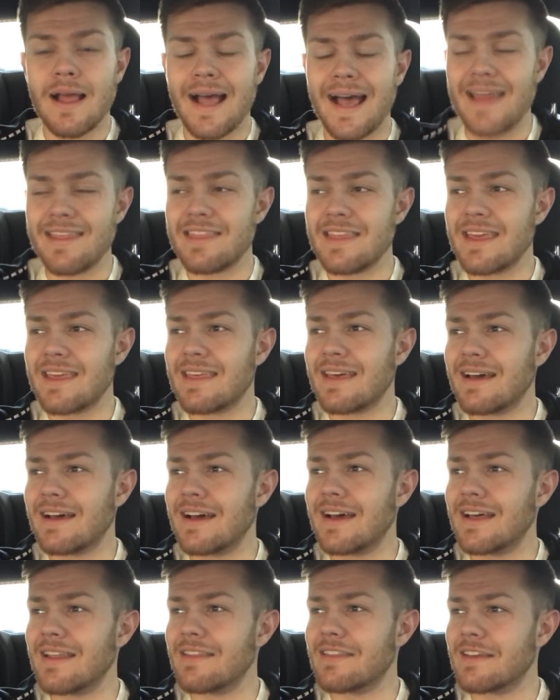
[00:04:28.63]
I think
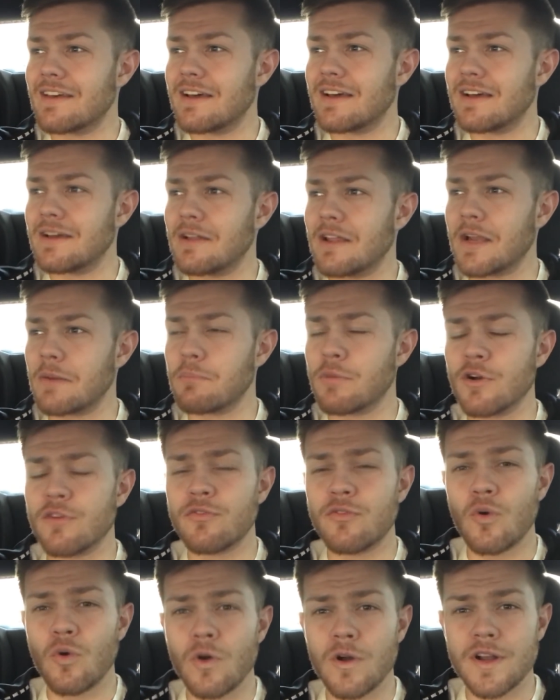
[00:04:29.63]
per
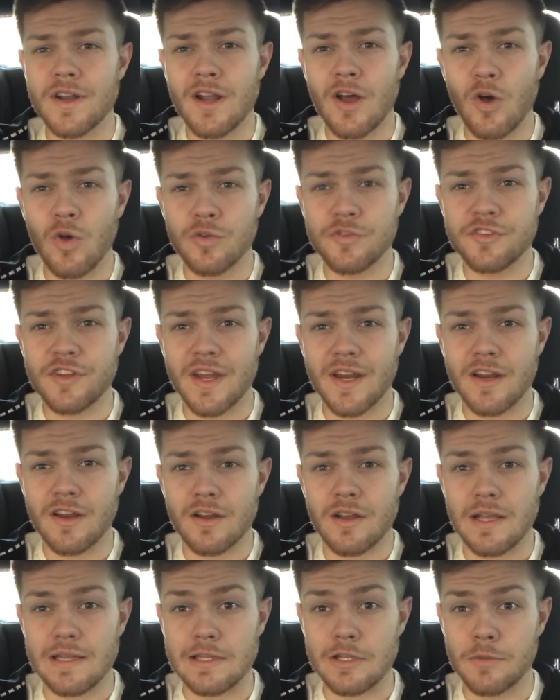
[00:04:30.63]
Ford, it holds like
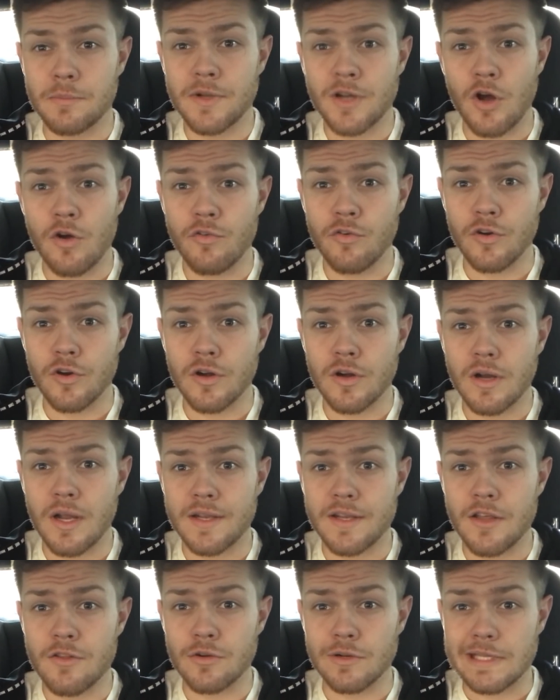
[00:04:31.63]
a little bit over
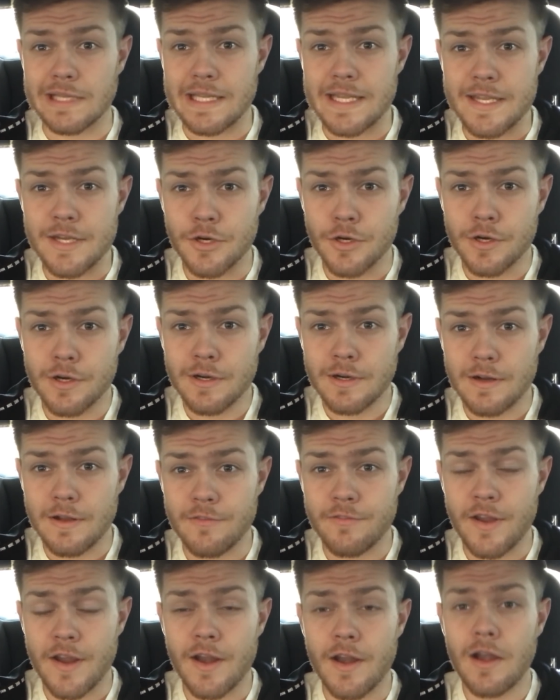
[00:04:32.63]
another liter
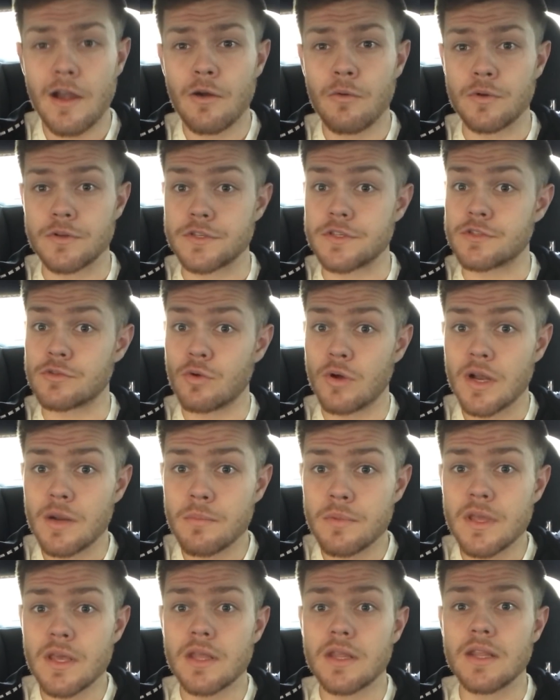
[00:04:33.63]
of air, which is quite a
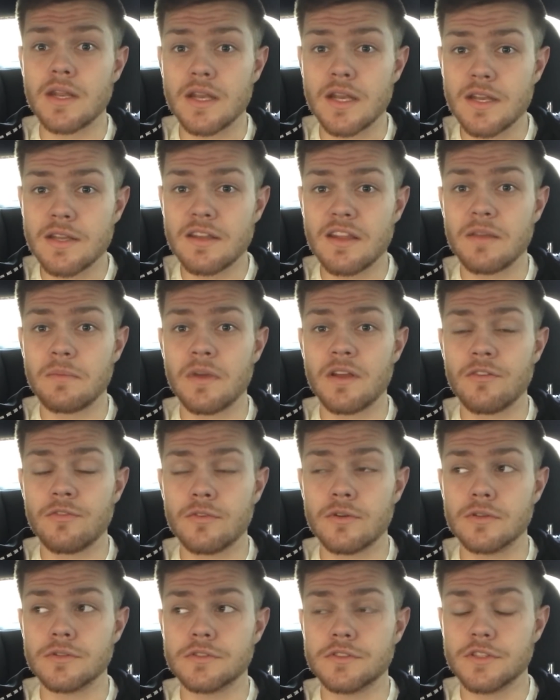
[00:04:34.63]
bit in an intake
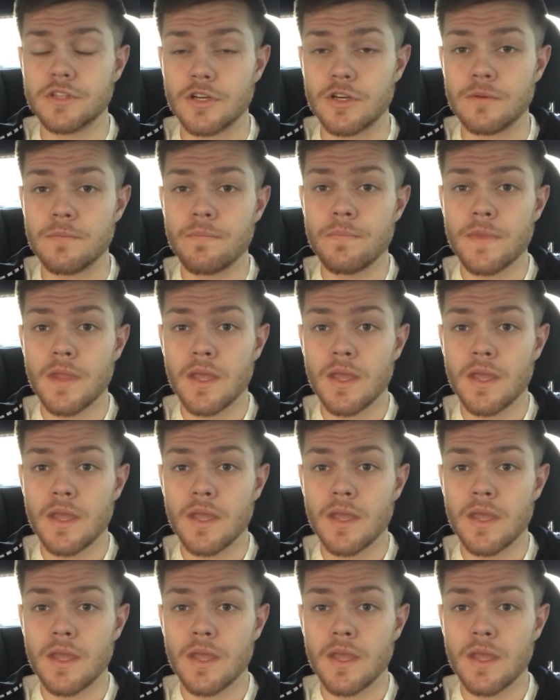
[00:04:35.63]
manifold. So